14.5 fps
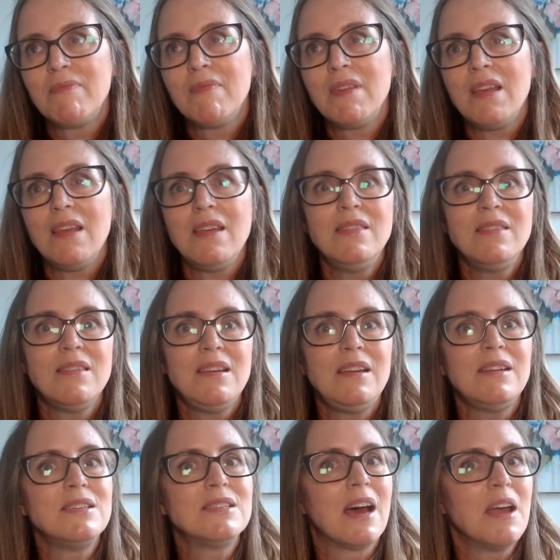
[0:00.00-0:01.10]
in
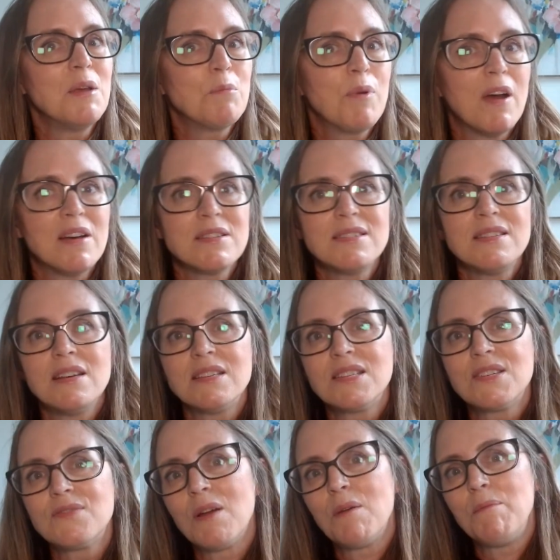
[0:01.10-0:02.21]
the dyeing process
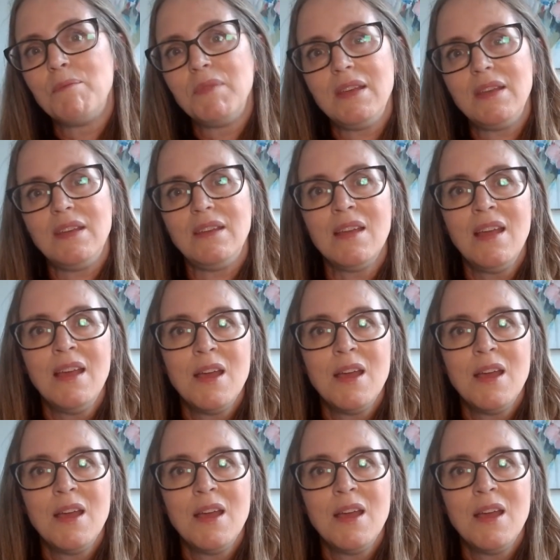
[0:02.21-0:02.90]
from the